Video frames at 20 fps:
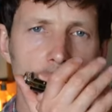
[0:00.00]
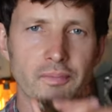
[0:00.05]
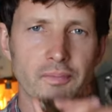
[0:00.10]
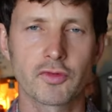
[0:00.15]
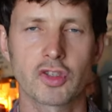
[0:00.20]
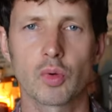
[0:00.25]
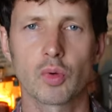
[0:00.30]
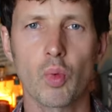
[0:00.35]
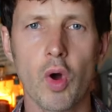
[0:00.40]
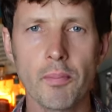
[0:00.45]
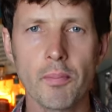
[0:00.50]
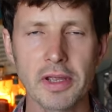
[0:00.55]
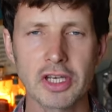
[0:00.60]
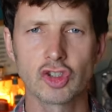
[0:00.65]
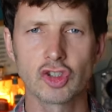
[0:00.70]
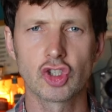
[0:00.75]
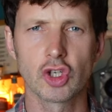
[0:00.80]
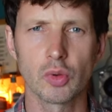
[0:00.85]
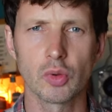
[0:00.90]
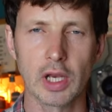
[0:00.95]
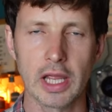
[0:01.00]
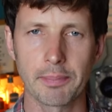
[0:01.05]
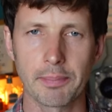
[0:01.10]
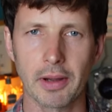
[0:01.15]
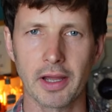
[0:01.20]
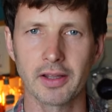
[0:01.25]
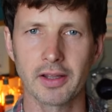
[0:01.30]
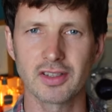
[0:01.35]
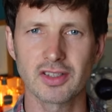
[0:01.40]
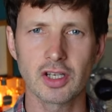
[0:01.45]
So One Mint Julep,
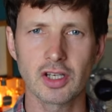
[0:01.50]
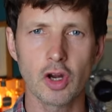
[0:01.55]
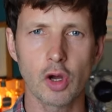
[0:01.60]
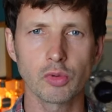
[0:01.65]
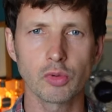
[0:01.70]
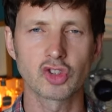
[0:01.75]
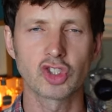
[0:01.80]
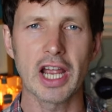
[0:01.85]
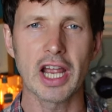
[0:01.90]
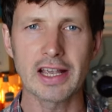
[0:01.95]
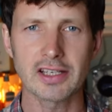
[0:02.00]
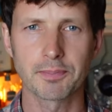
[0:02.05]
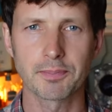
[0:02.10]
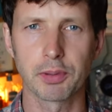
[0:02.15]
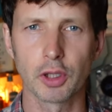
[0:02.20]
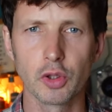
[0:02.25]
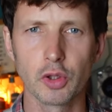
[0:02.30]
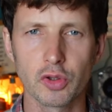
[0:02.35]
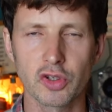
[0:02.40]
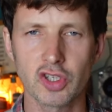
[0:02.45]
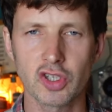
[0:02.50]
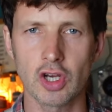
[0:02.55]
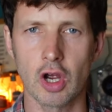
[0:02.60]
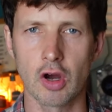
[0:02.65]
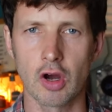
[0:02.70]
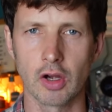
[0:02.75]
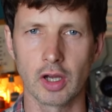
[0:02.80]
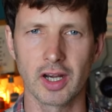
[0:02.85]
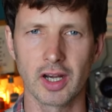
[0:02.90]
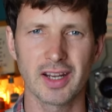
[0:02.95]
it's an old jazz blues
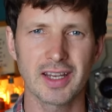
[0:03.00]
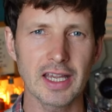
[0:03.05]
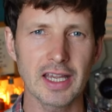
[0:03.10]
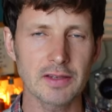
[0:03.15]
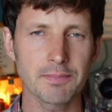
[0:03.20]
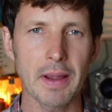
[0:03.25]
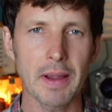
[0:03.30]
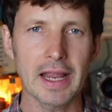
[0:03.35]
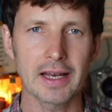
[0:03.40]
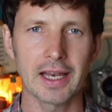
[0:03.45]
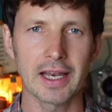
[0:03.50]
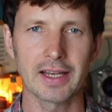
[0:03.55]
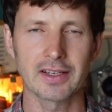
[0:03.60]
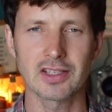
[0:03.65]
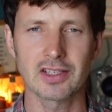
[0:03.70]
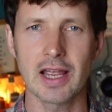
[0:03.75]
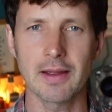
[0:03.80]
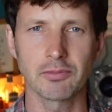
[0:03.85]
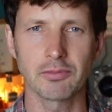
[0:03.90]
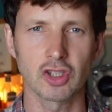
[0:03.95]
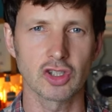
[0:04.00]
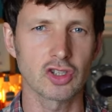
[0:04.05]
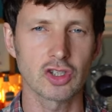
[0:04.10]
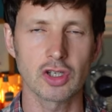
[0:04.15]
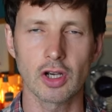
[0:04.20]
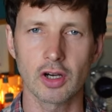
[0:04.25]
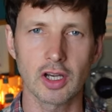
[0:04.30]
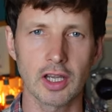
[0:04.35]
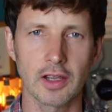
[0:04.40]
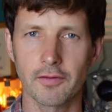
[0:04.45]
song, and I guess Peg Leg Sam just
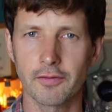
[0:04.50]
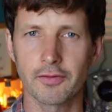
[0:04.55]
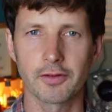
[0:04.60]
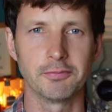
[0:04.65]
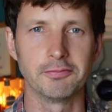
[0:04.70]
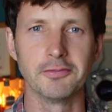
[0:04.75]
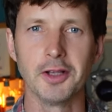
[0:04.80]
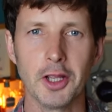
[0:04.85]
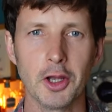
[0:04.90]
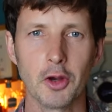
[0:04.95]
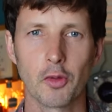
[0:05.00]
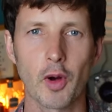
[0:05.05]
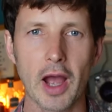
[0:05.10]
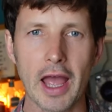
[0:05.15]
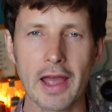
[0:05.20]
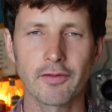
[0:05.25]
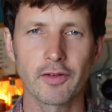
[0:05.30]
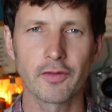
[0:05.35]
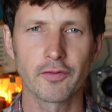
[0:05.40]
took it from whatever